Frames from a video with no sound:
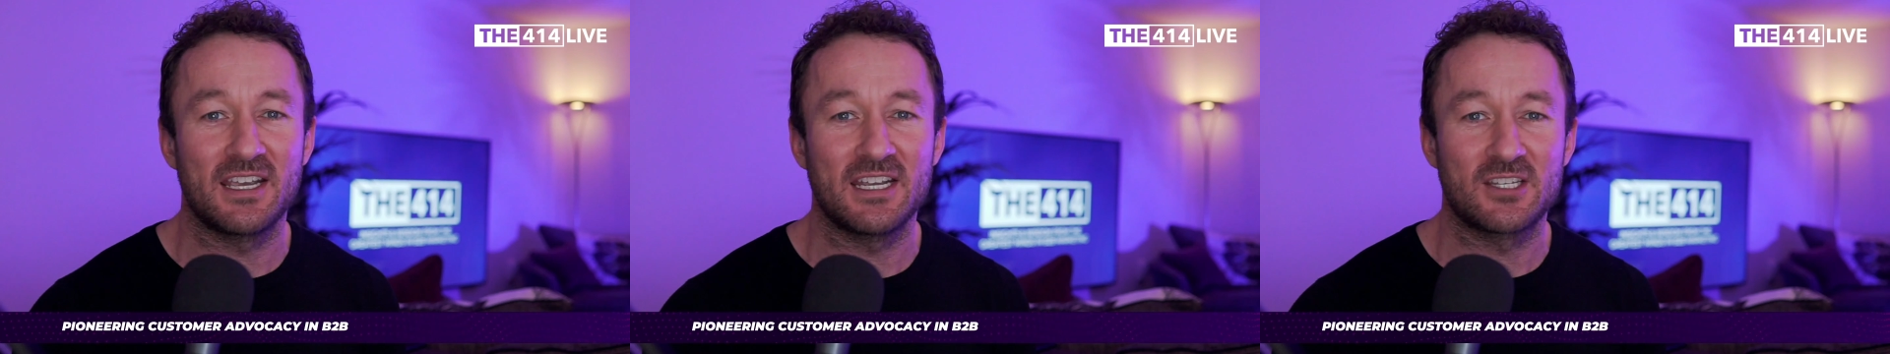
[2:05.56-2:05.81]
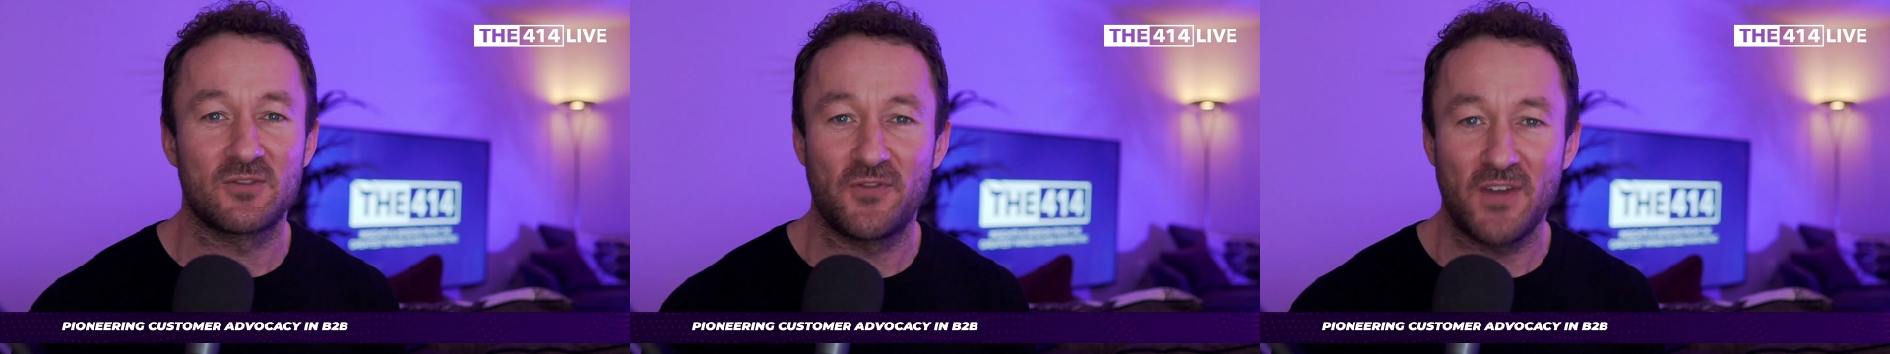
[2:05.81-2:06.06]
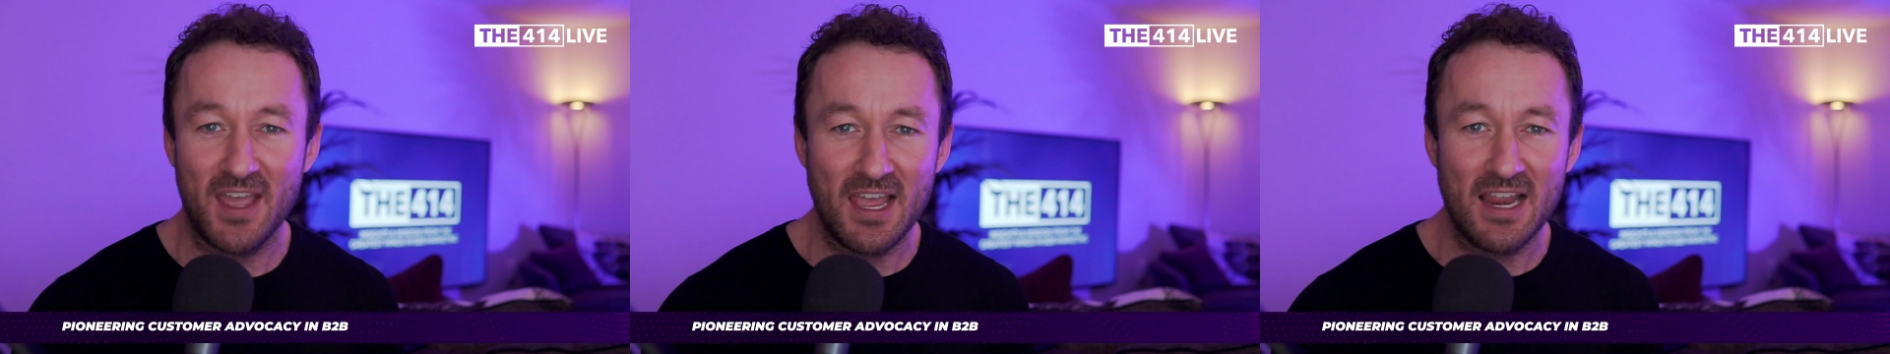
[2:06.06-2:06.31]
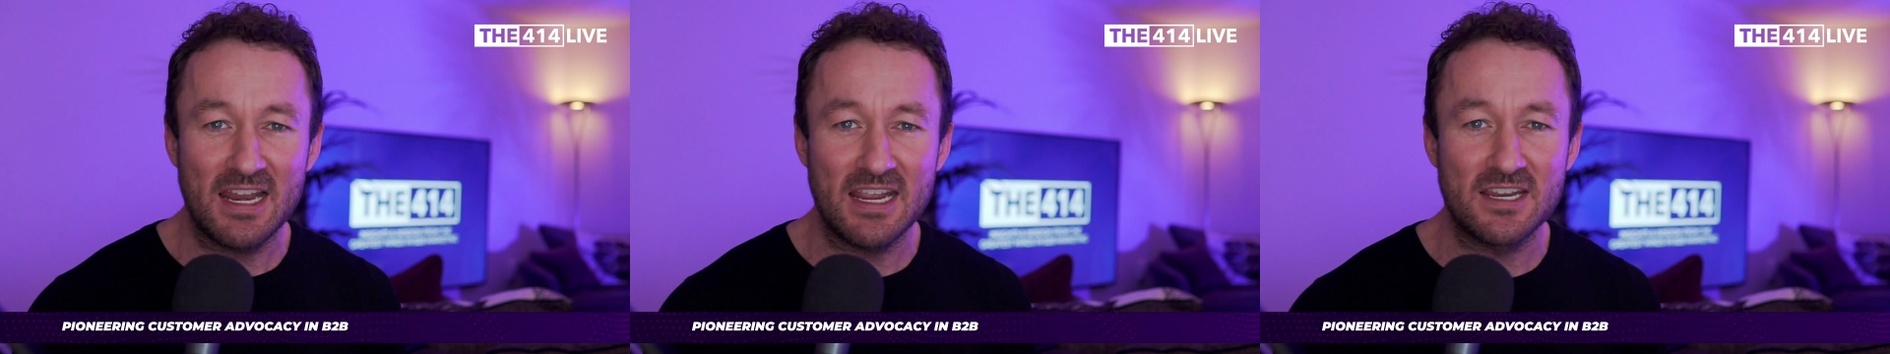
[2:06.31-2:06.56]
it's
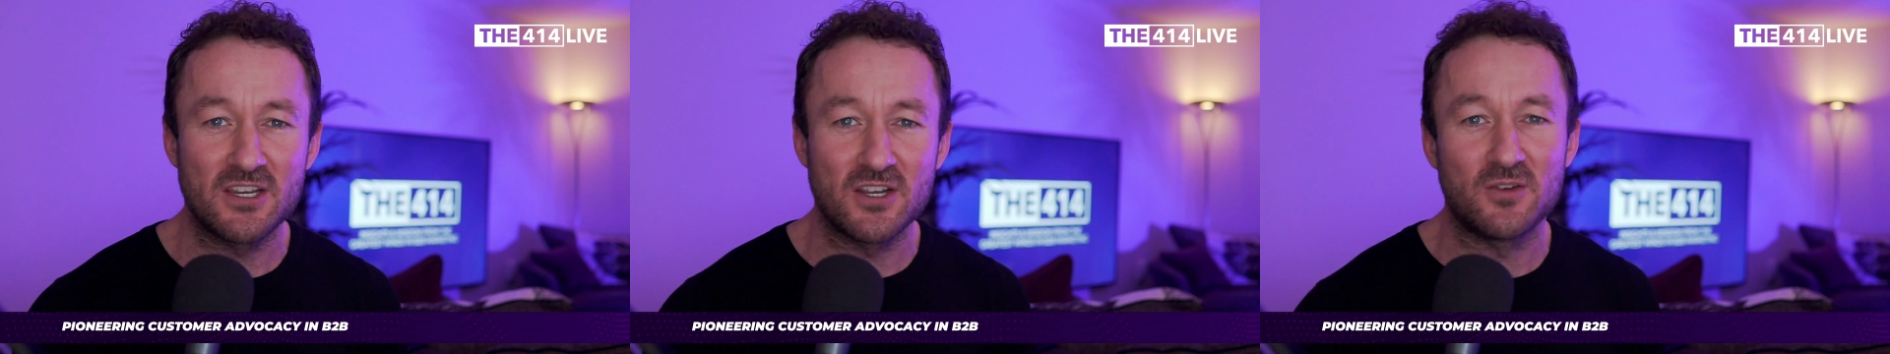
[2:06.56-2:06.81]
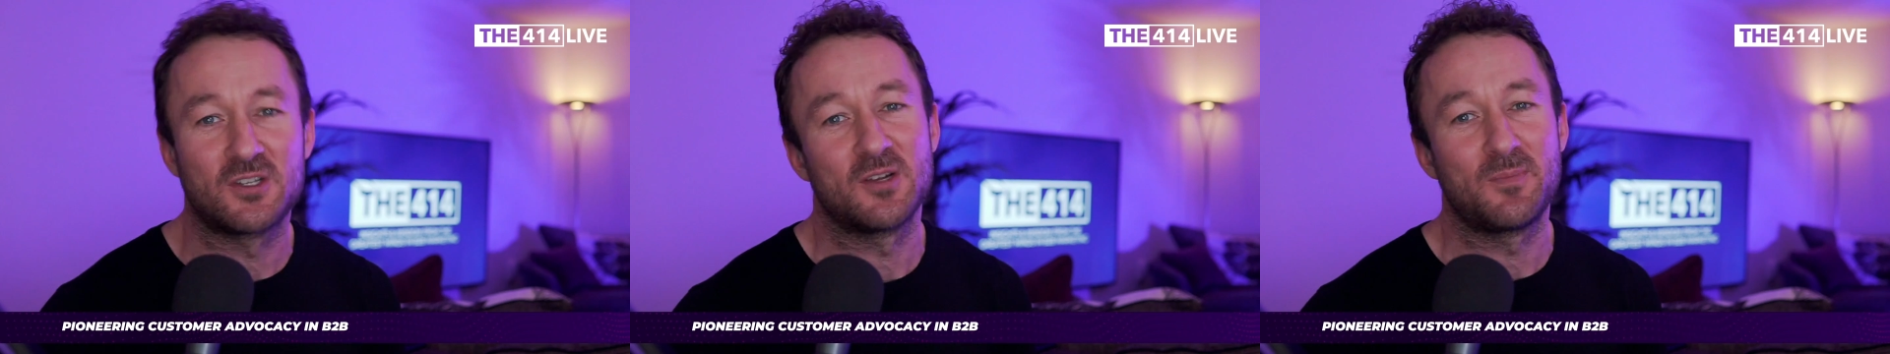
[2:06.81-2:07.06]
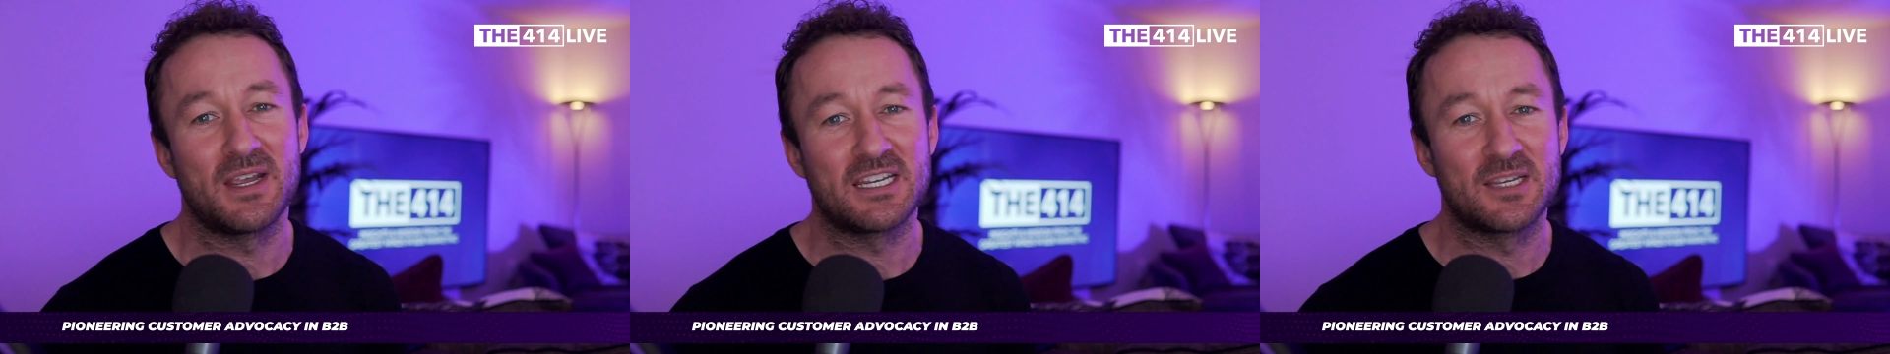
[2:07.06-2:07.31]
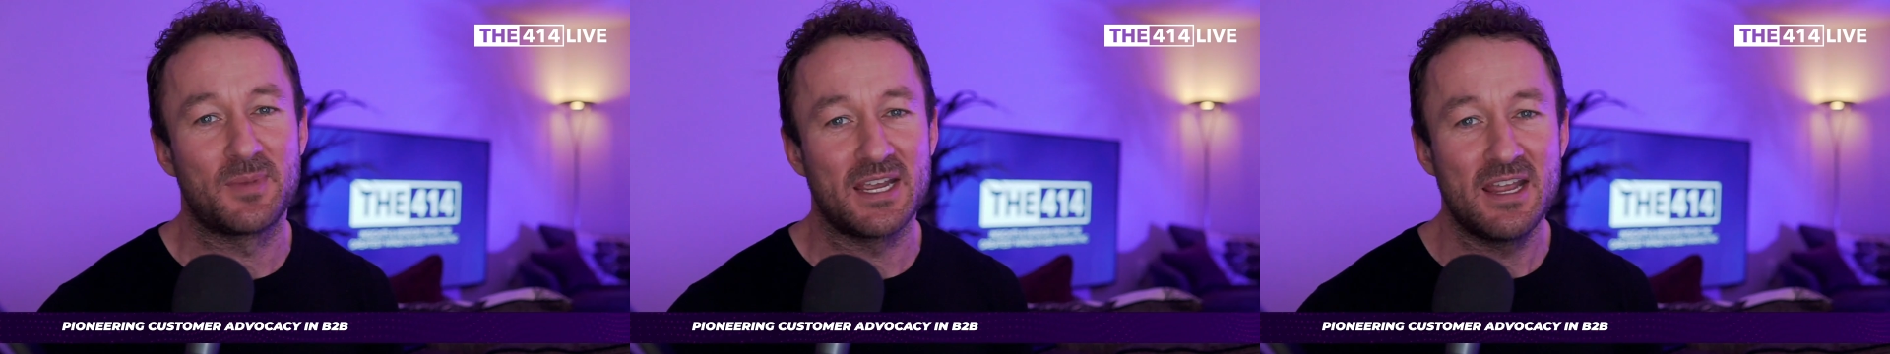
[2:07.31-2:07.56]
fairly new to
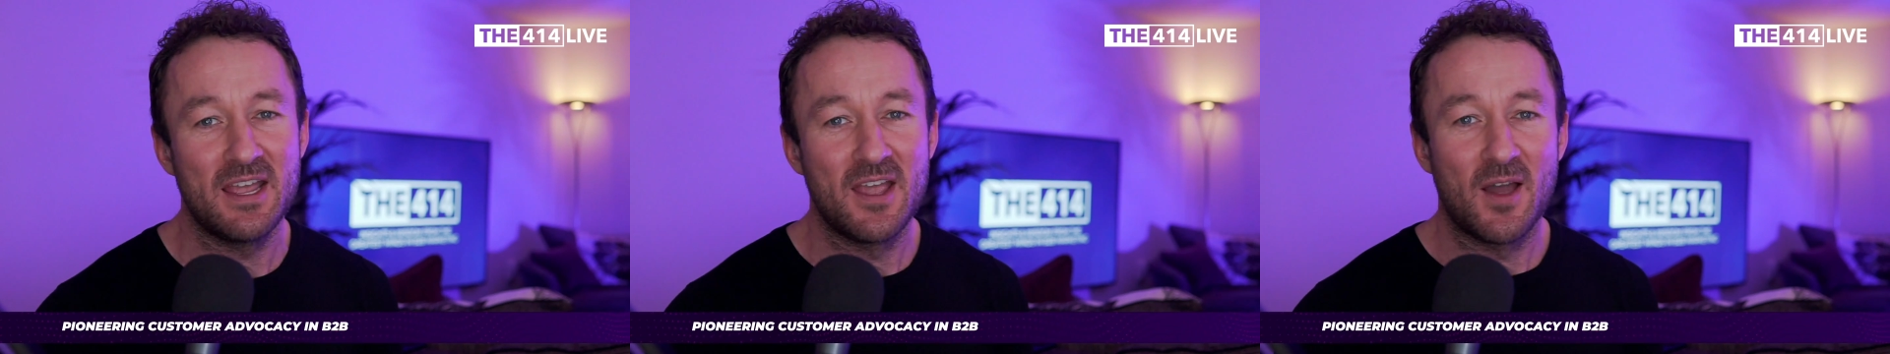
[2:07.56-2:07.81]
B2B.